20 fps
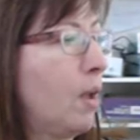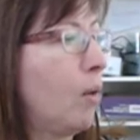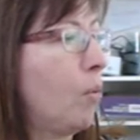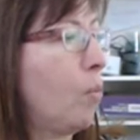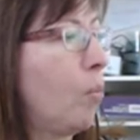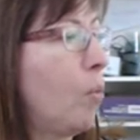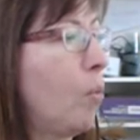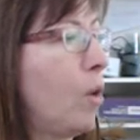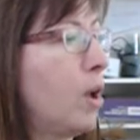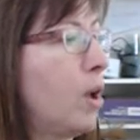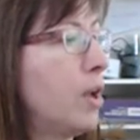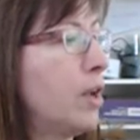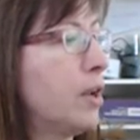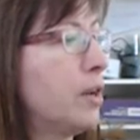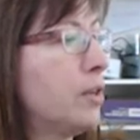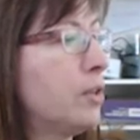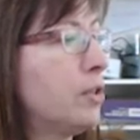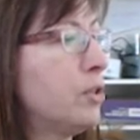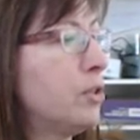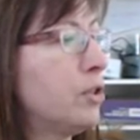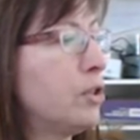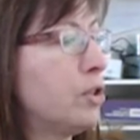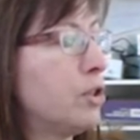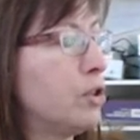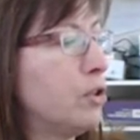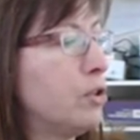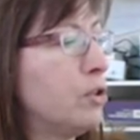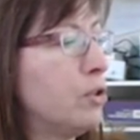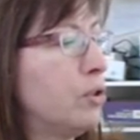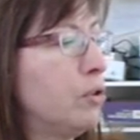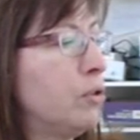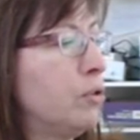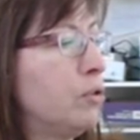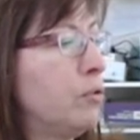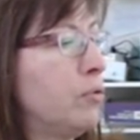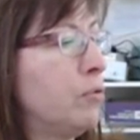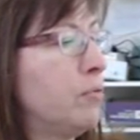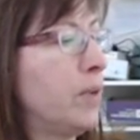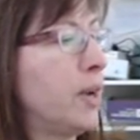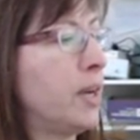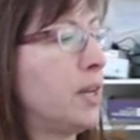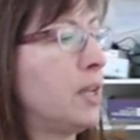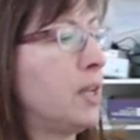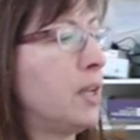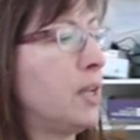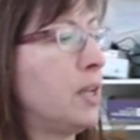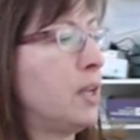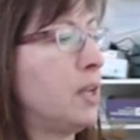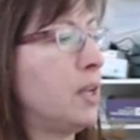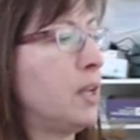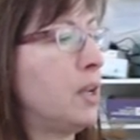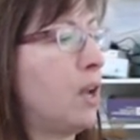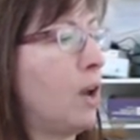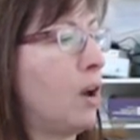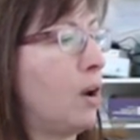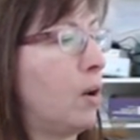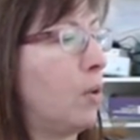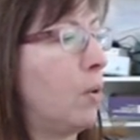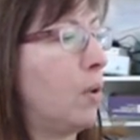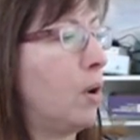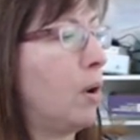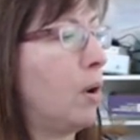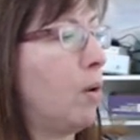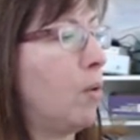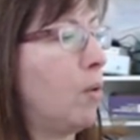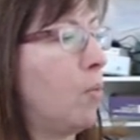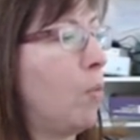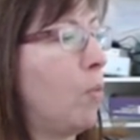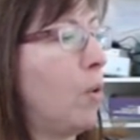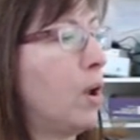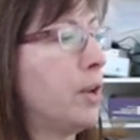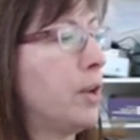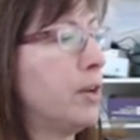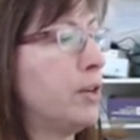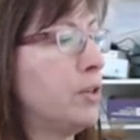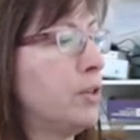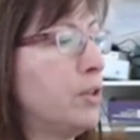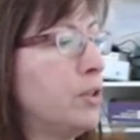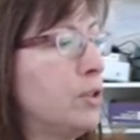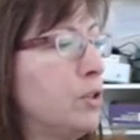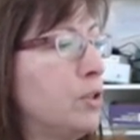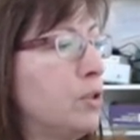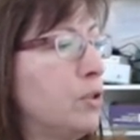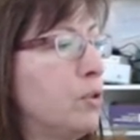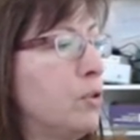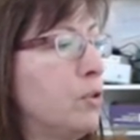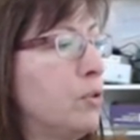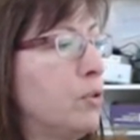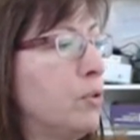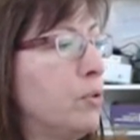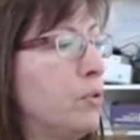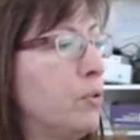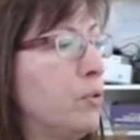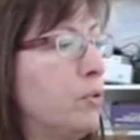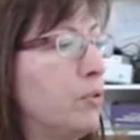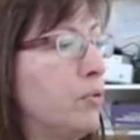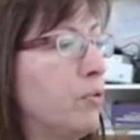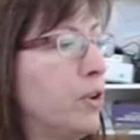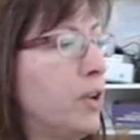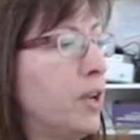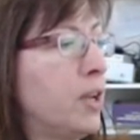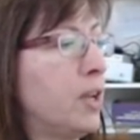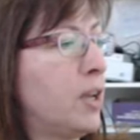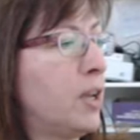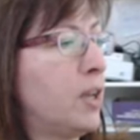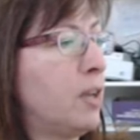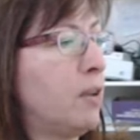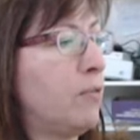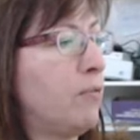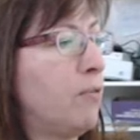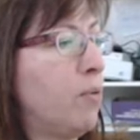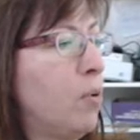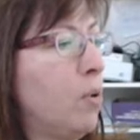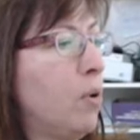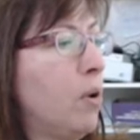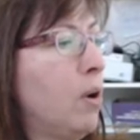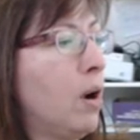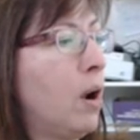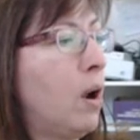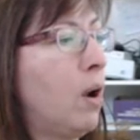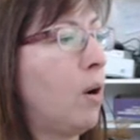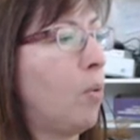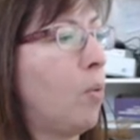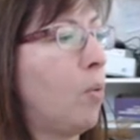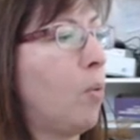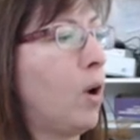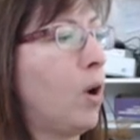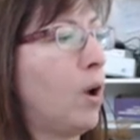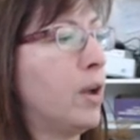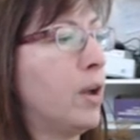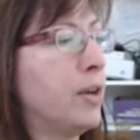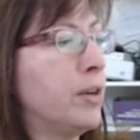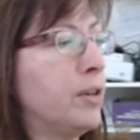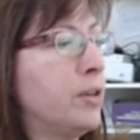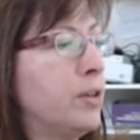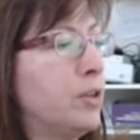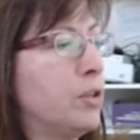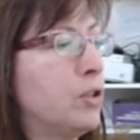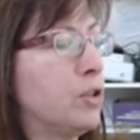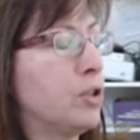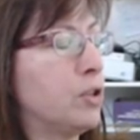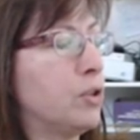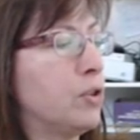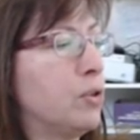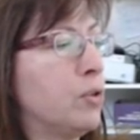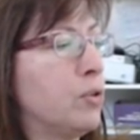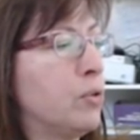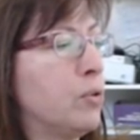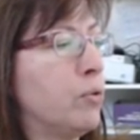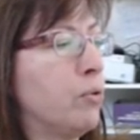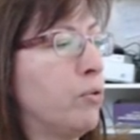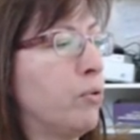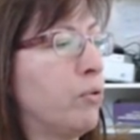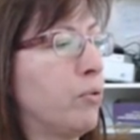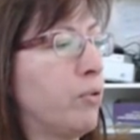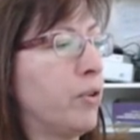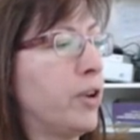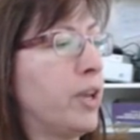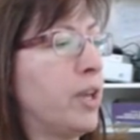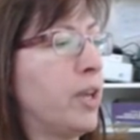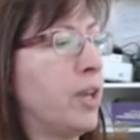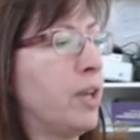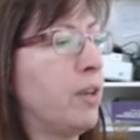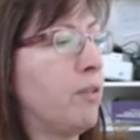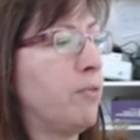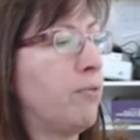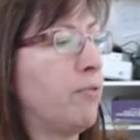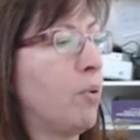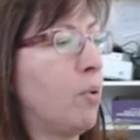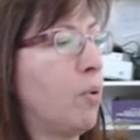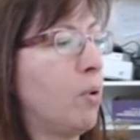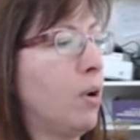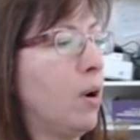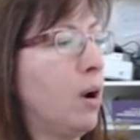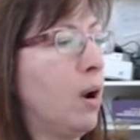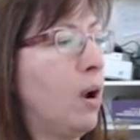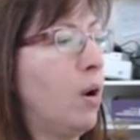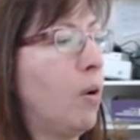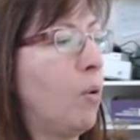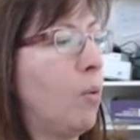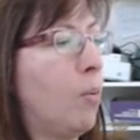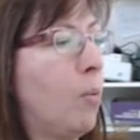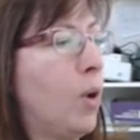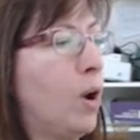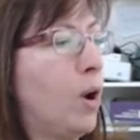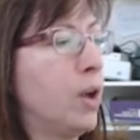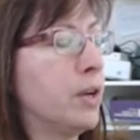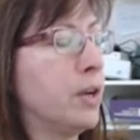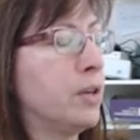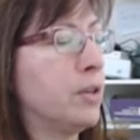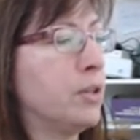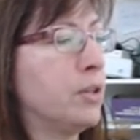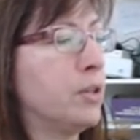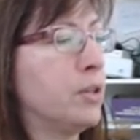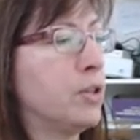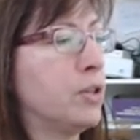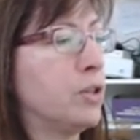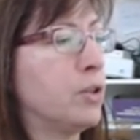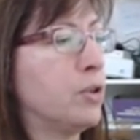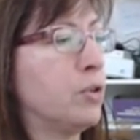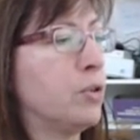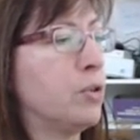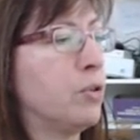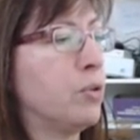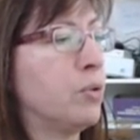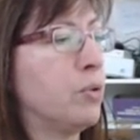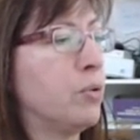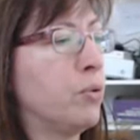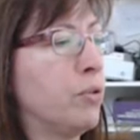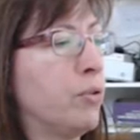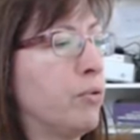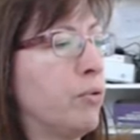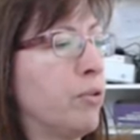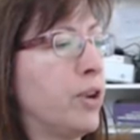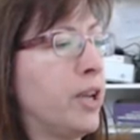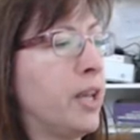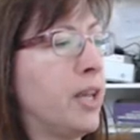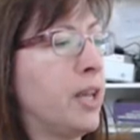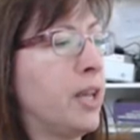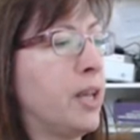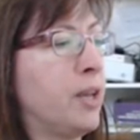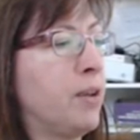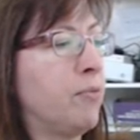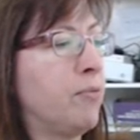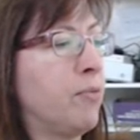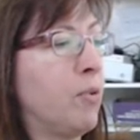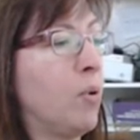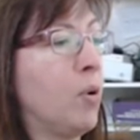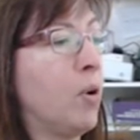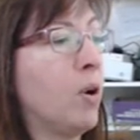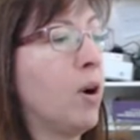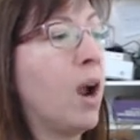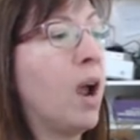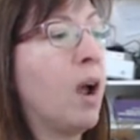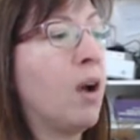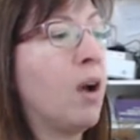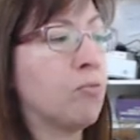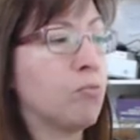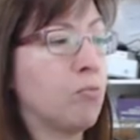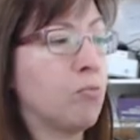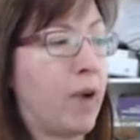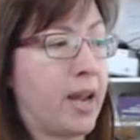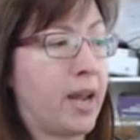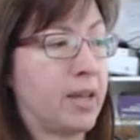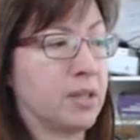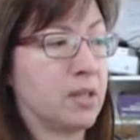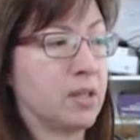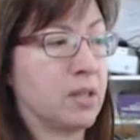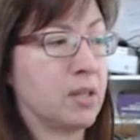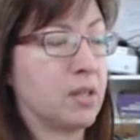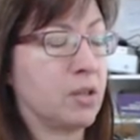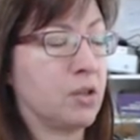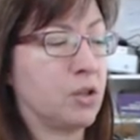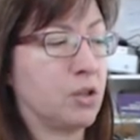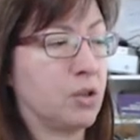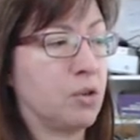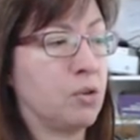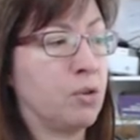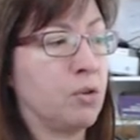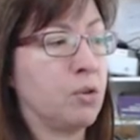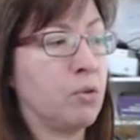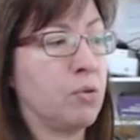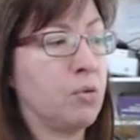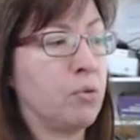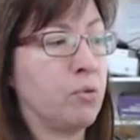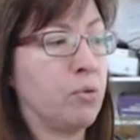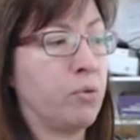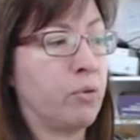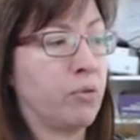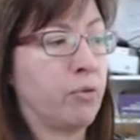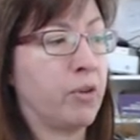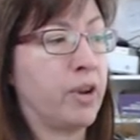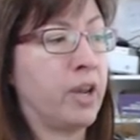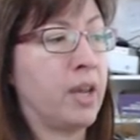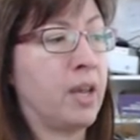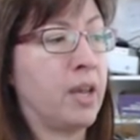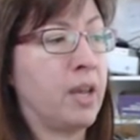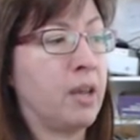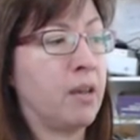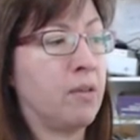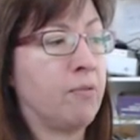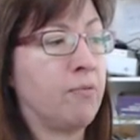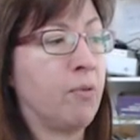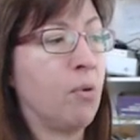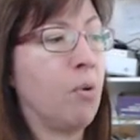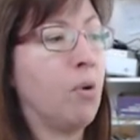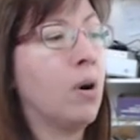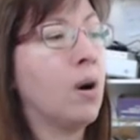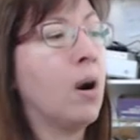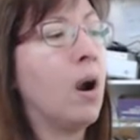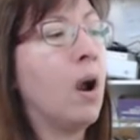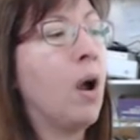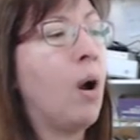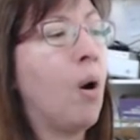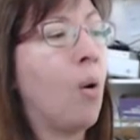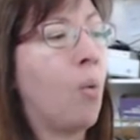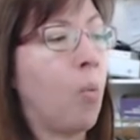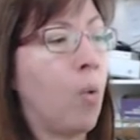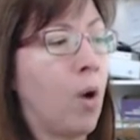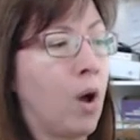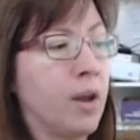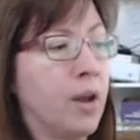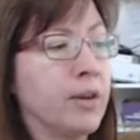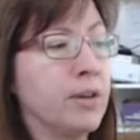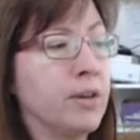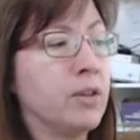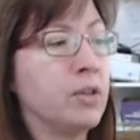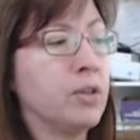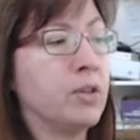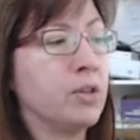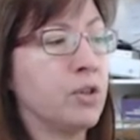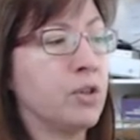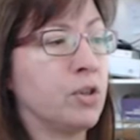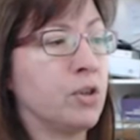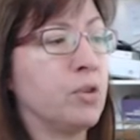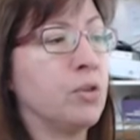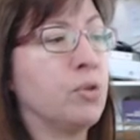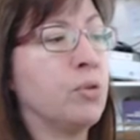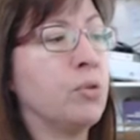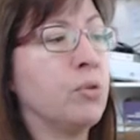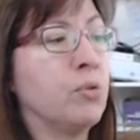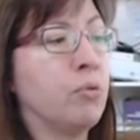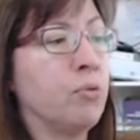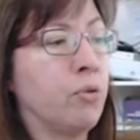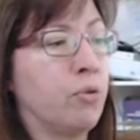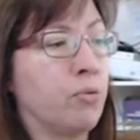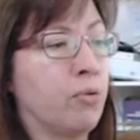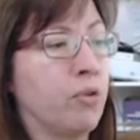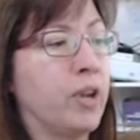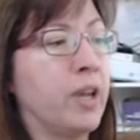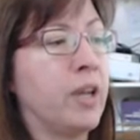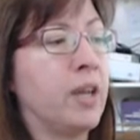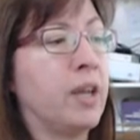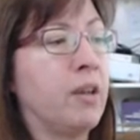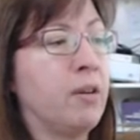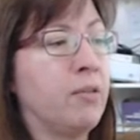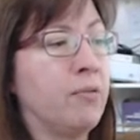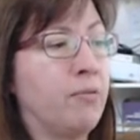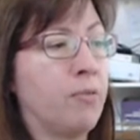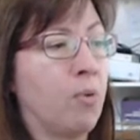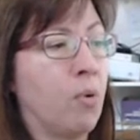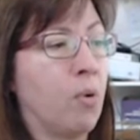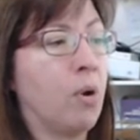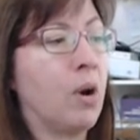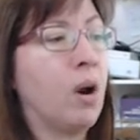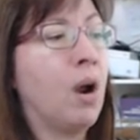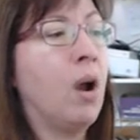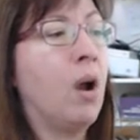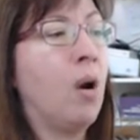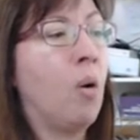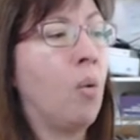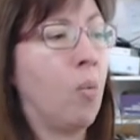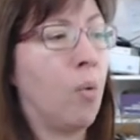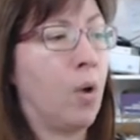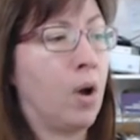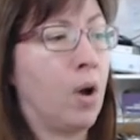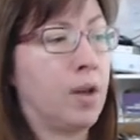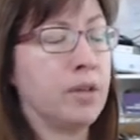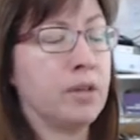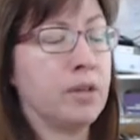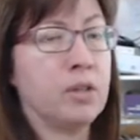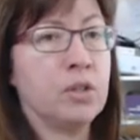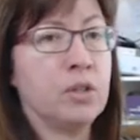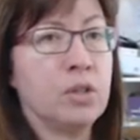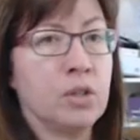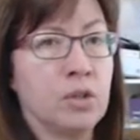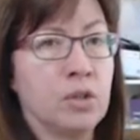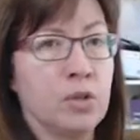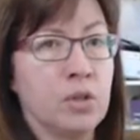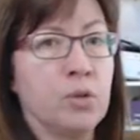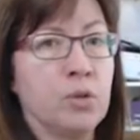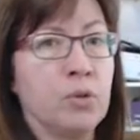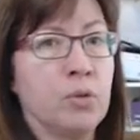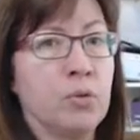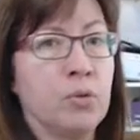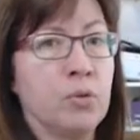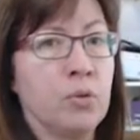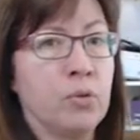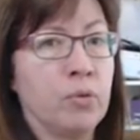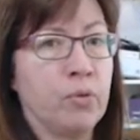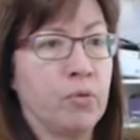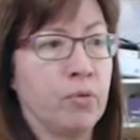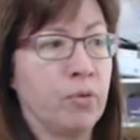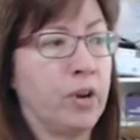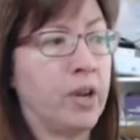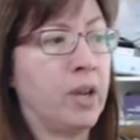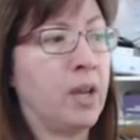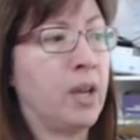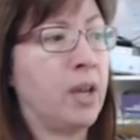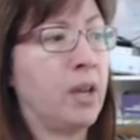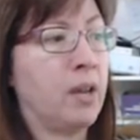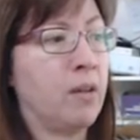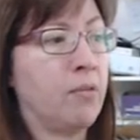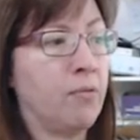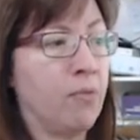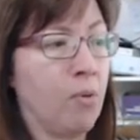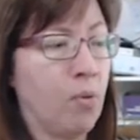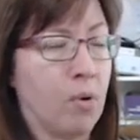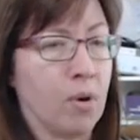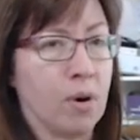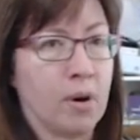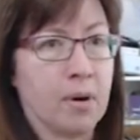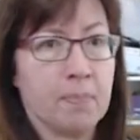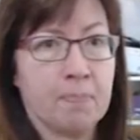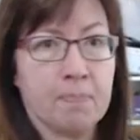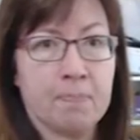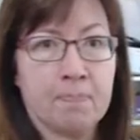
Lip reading: 1, 2, ready, go. 1, 2, 3, 4. 1, 2, 3, 4. 1, 2, 3, 4. Rest, 2, 3, 4. 1, 2, 3, 4. 1, 2, 3, 4.